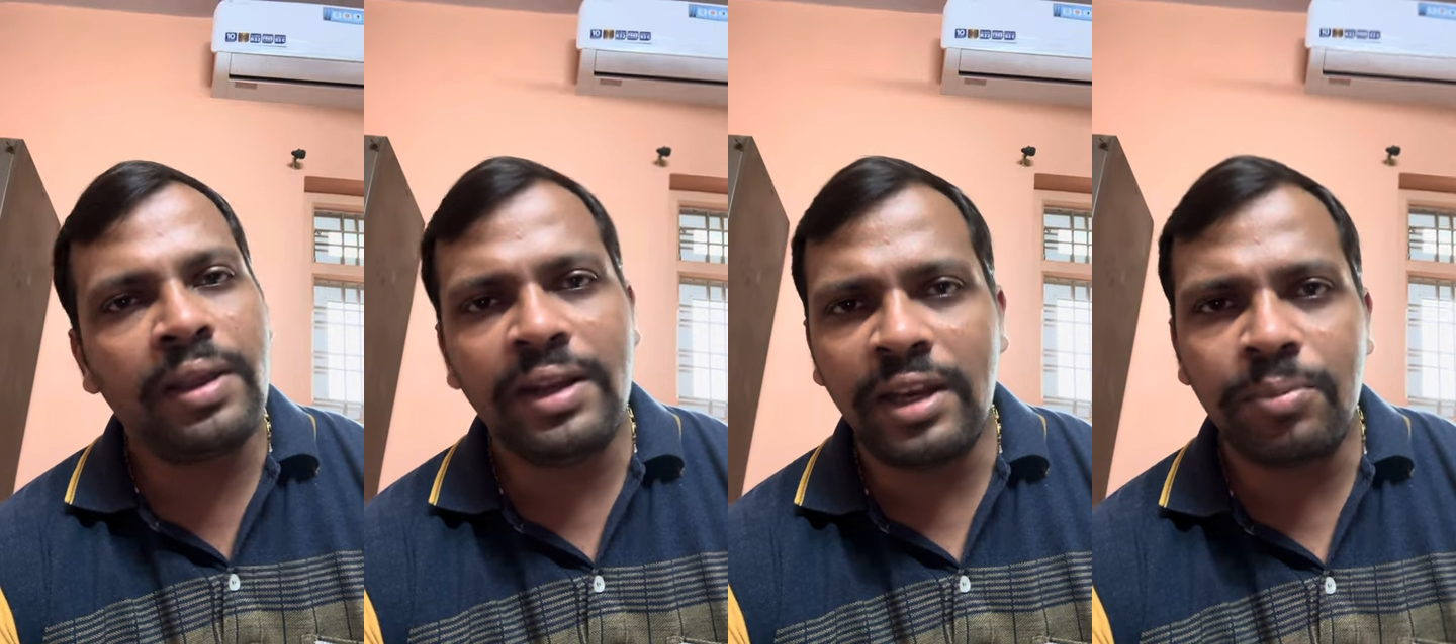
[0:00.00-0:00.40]

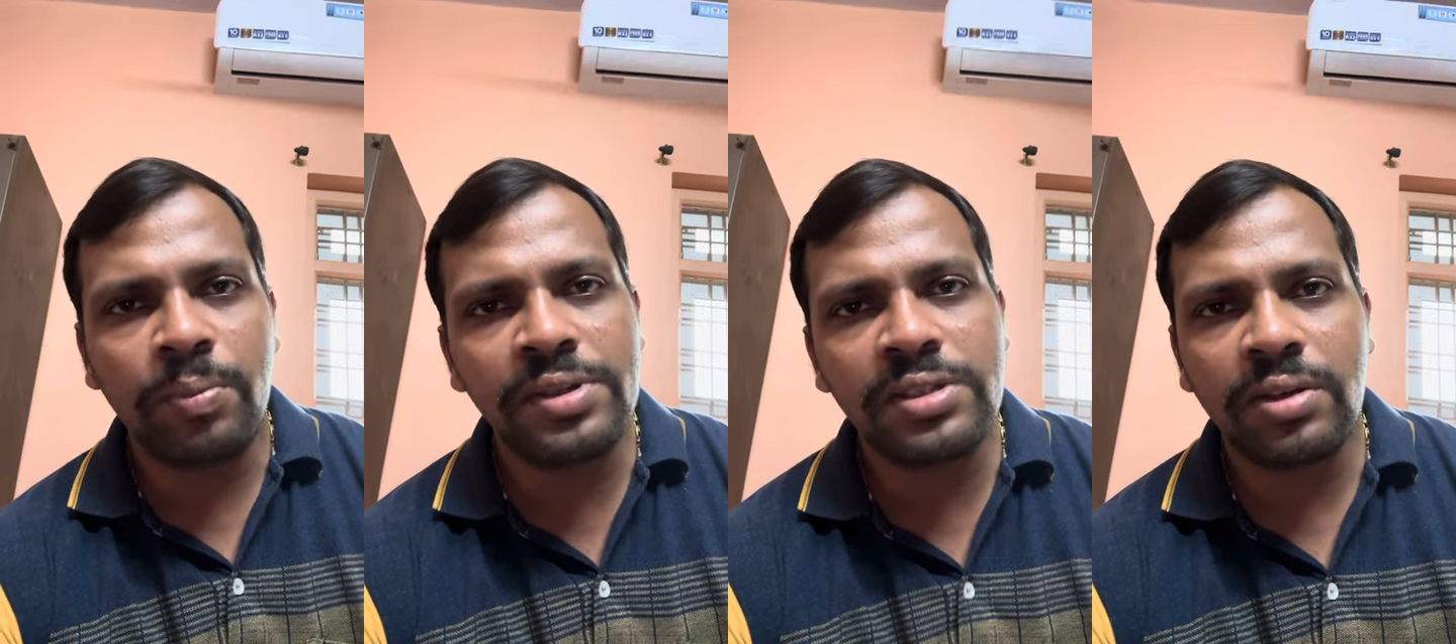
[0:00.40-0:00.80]
In any
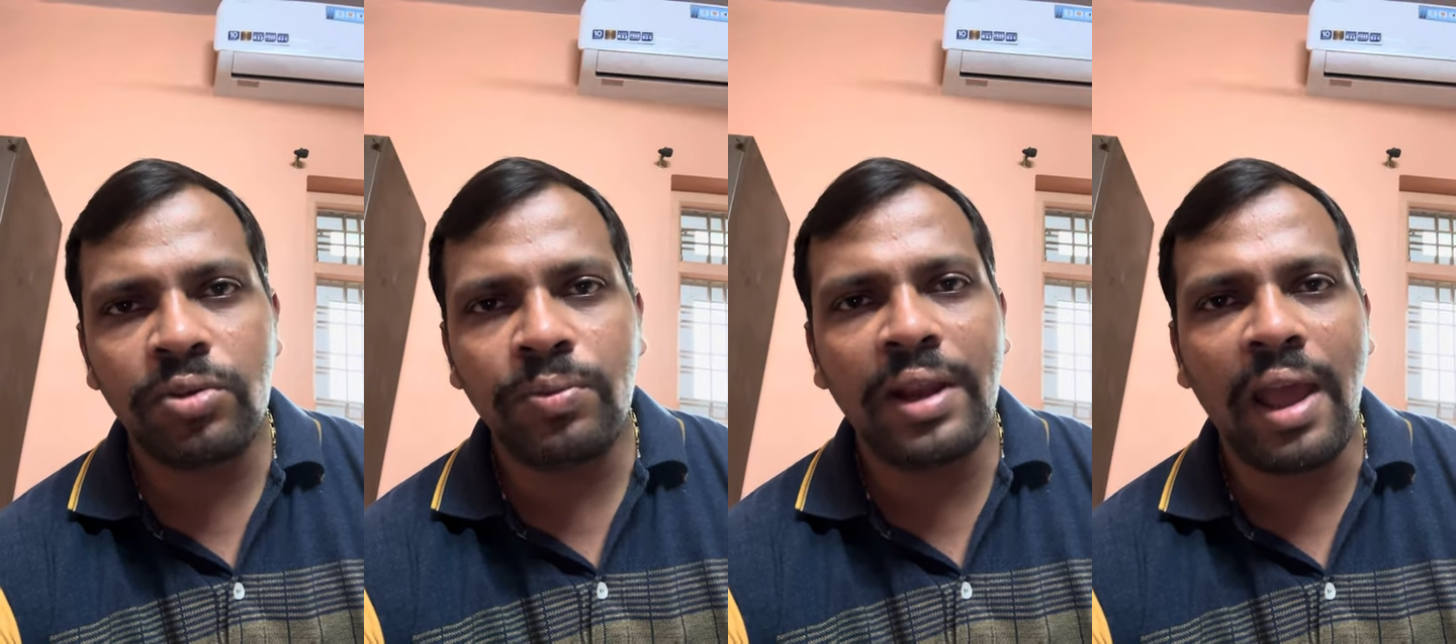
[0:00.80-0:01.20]
profession,
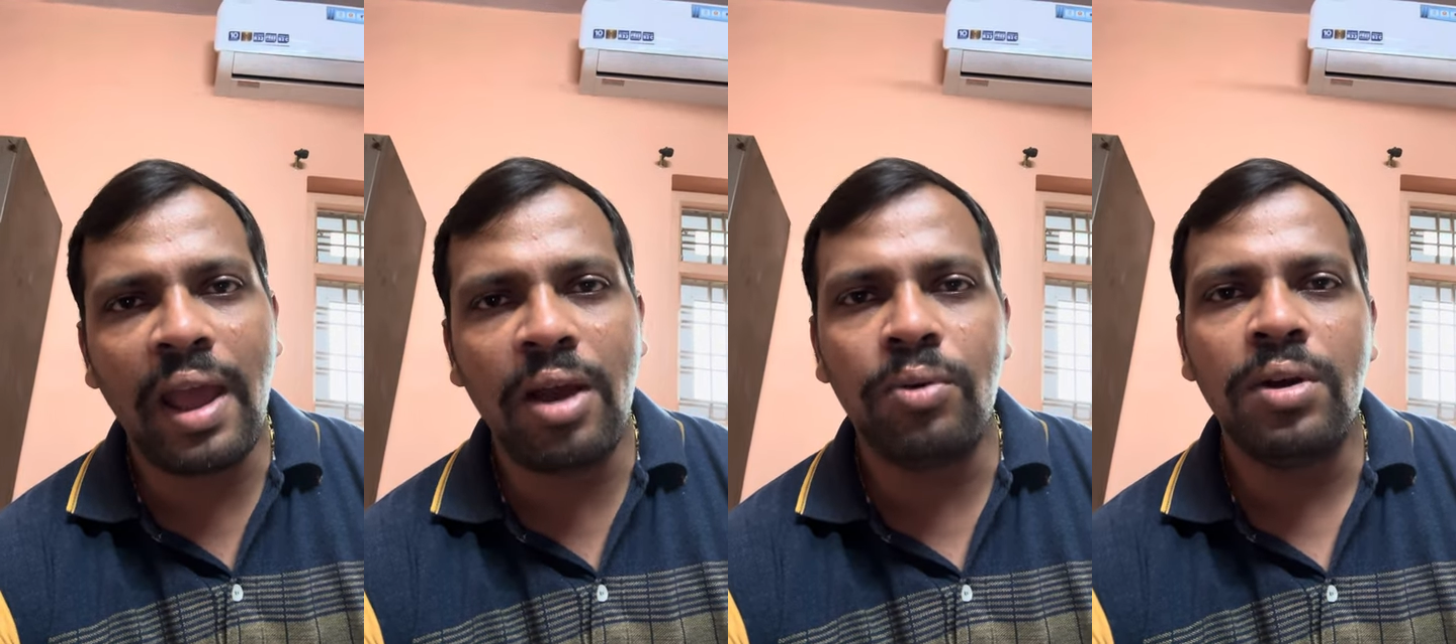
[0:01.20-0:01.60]
you will
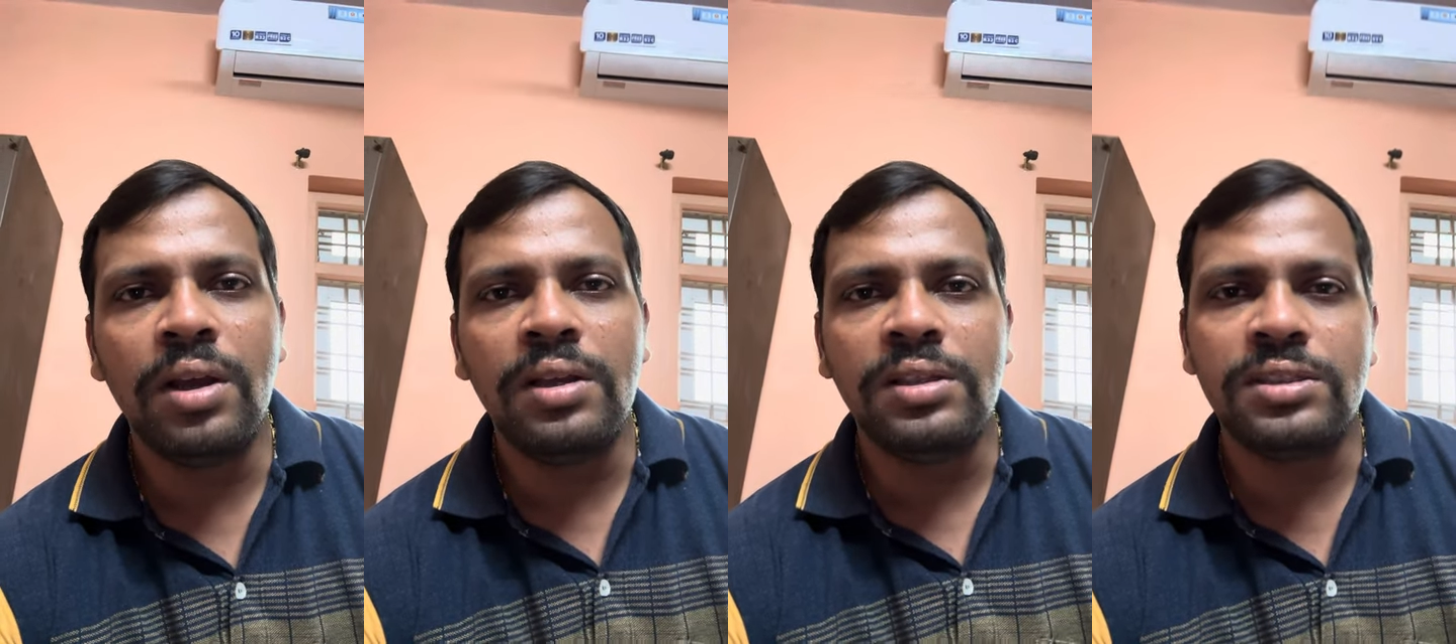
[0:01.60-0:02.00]
have
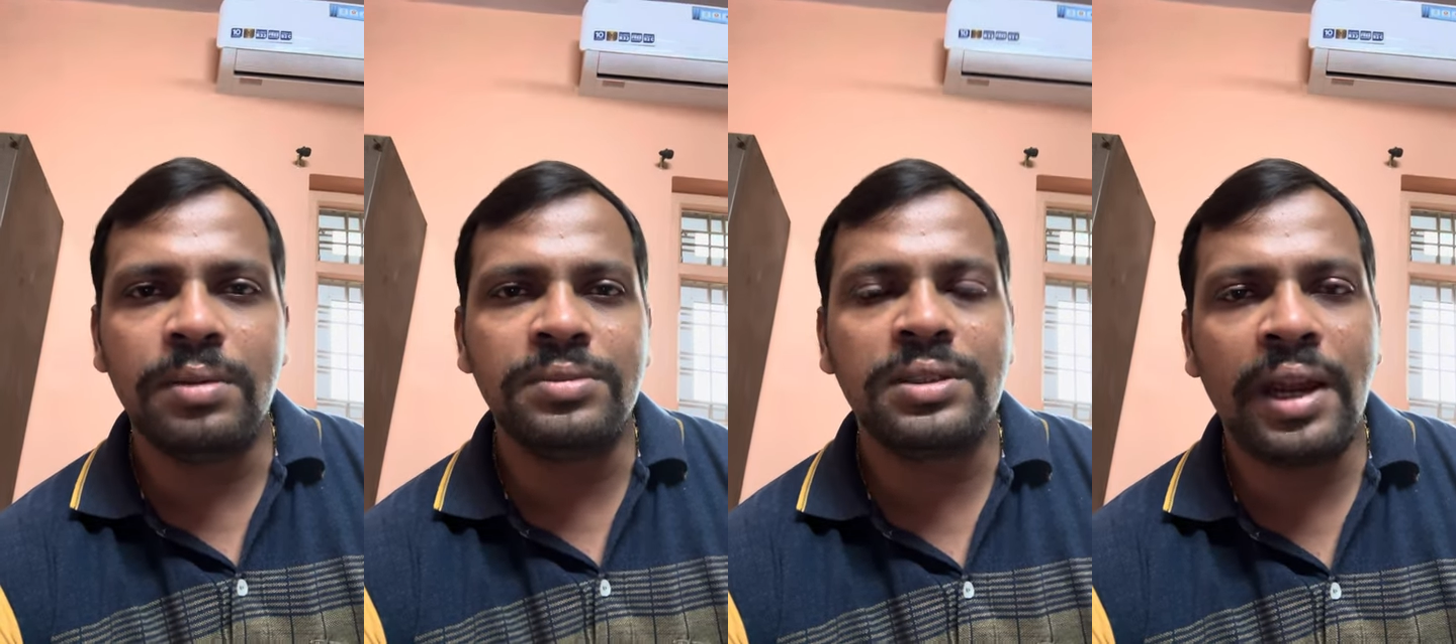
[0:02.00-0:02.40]

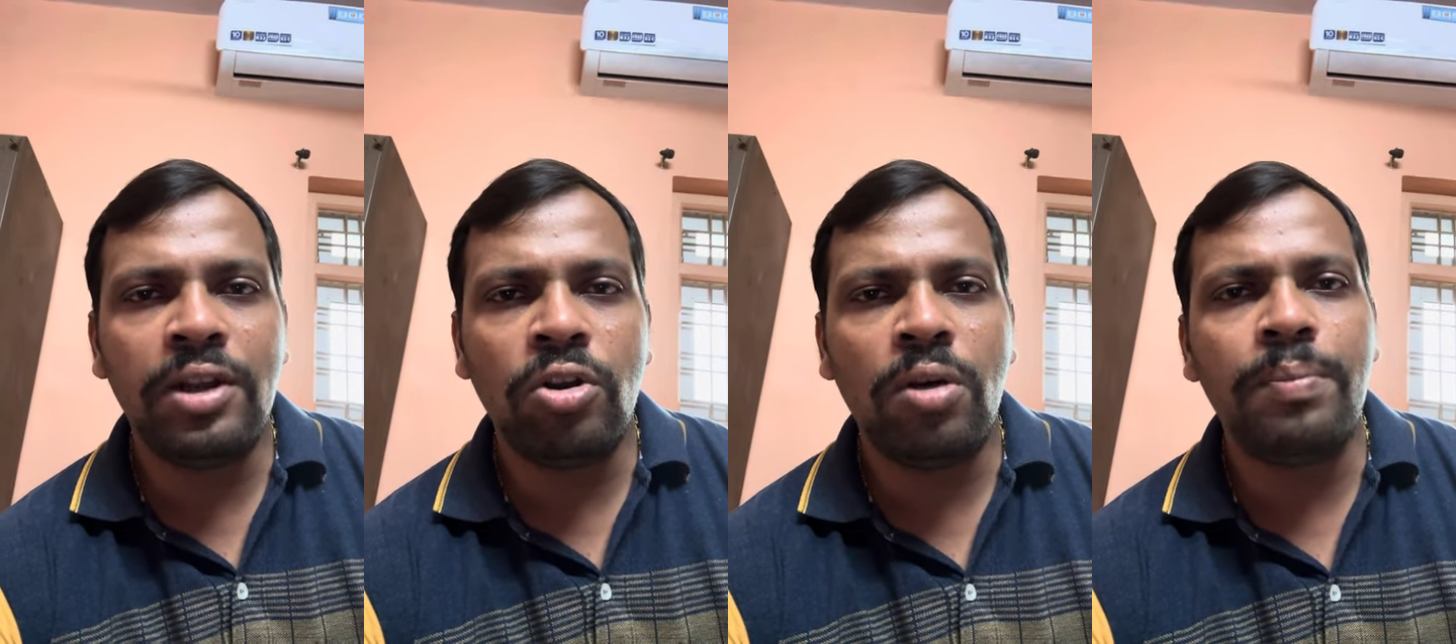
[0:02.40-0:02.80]
some
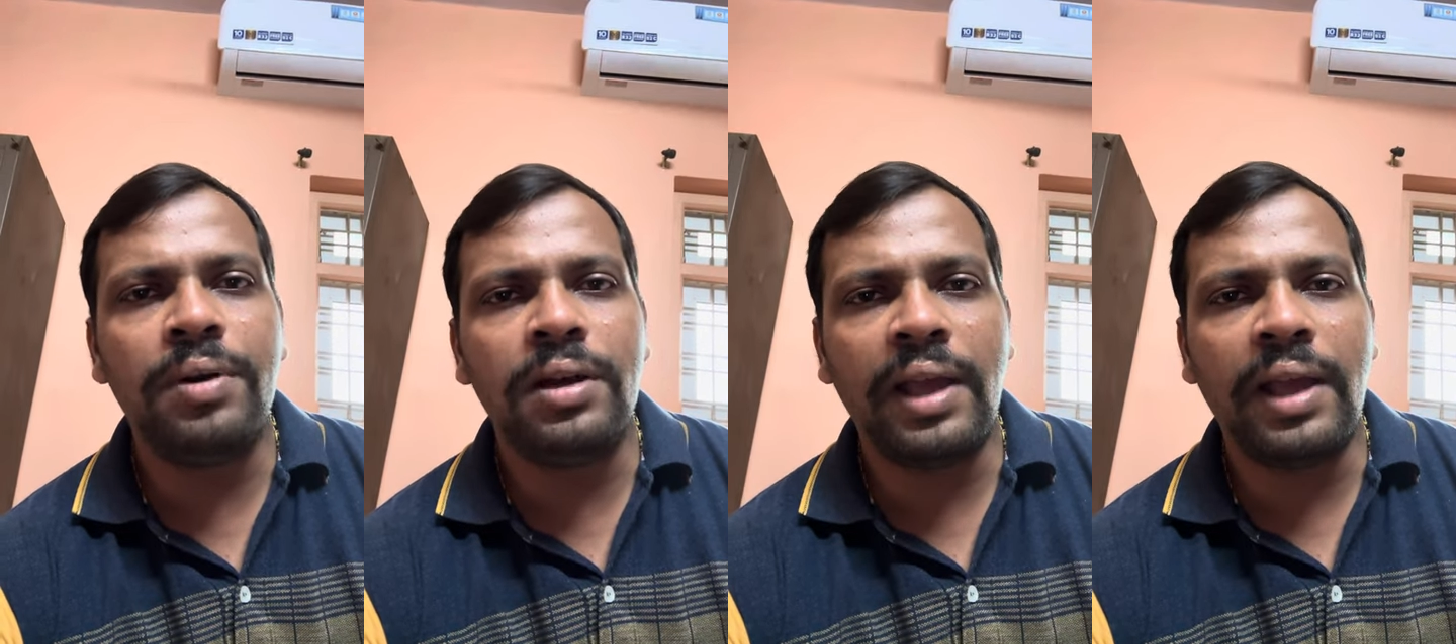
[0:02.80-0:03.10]
kind of